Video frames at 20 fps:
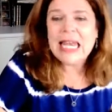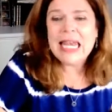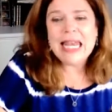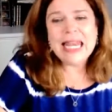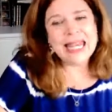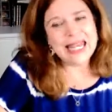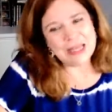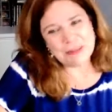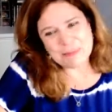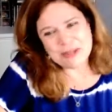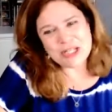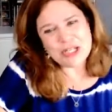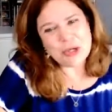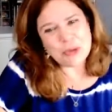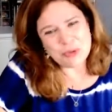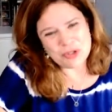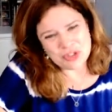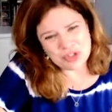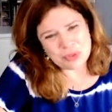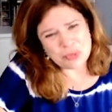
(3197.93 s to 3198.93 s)
Let me
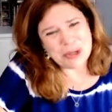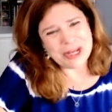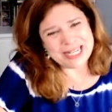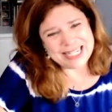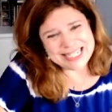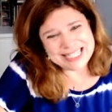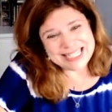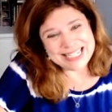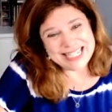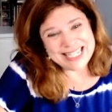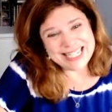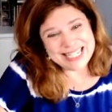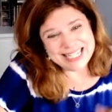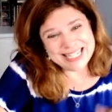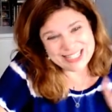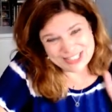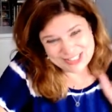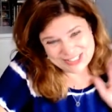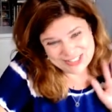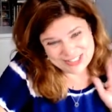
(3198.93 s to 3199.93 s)
know what you want to see.
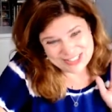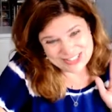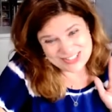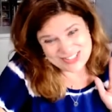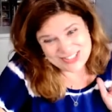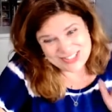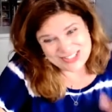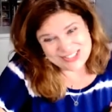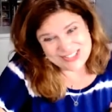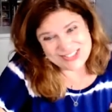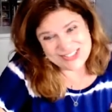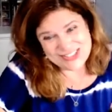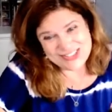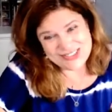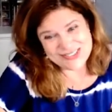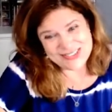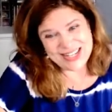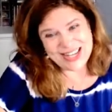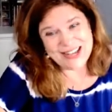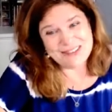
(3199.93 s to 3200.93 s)
I'll talk to you all
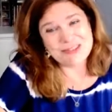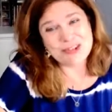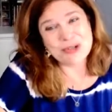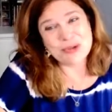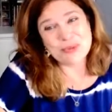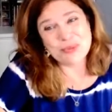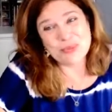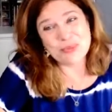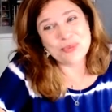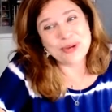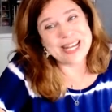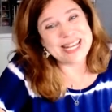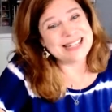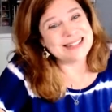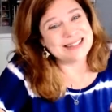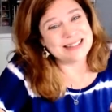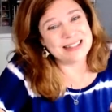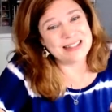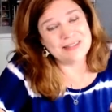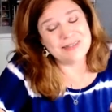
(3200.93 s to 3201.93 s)
soon. Have a
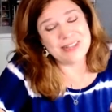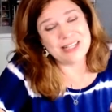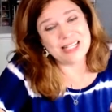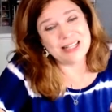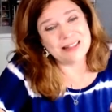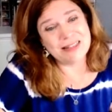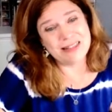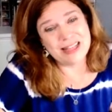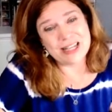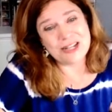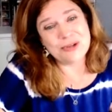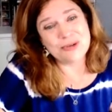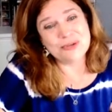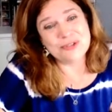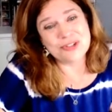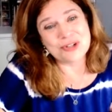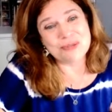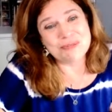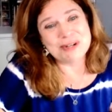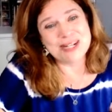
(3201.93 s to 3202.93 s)
great evening. Thank you
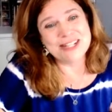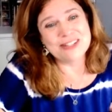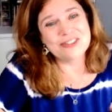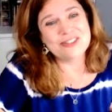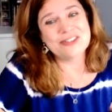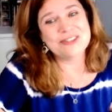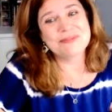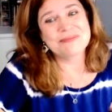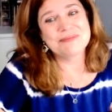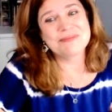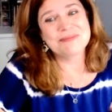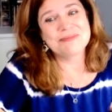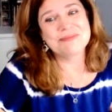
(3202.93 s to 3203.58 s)
so much.